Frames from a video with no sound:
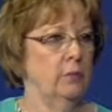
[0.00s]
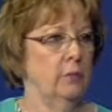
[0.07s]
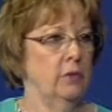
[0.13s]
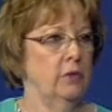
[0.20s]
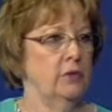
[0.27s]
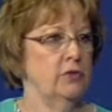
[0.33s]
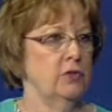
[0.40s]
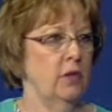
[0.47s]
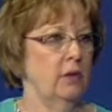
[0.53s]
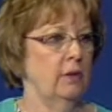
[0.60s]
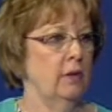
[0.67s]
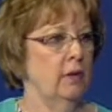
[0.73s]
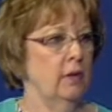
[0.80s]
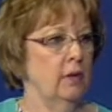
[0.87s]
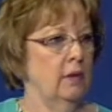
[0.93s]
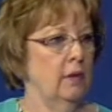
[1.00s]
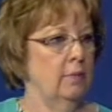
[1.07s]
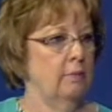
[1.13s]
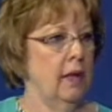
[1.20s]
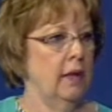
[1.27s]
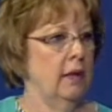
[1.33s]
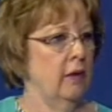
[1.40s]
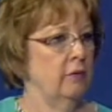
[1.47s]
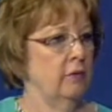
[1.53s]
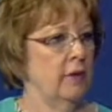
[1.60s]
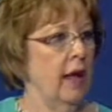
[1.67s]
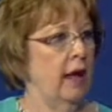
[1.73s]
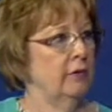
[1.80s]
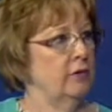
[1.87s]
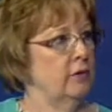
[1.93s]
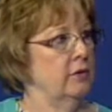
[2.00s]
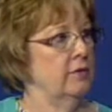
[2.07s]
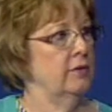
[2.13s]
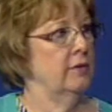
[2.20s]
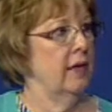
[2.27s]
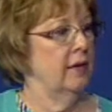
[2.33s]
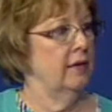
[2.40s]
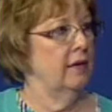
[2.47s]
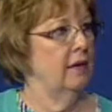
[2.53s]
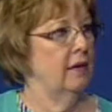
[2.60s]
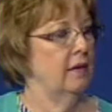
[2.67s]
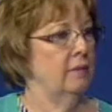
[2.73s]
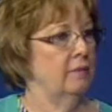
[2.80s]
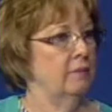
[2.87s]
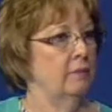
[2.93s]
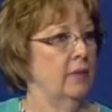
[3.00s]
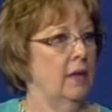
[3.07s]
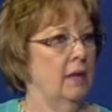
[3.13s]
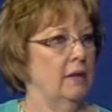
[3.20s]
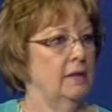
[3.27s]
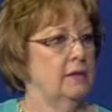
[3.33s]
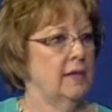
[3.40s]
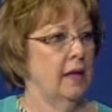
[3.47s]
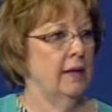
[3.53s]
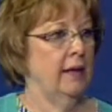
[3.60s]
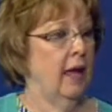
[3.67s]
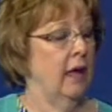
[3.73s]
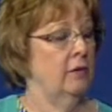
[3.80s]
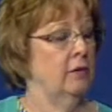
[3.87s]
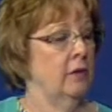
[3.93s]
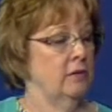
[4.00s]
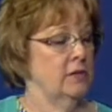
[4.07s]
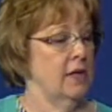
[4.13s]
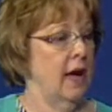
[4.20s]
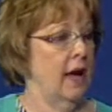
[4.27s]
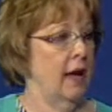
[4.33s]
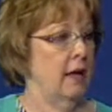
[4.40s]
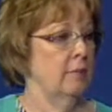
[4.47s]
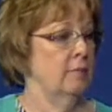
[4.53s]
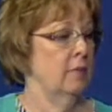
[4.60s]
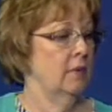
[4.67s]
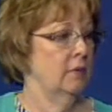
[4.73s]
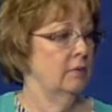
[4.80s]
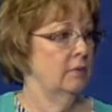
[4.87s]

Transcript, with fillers: Bush and many other doctors that um, dedicate their time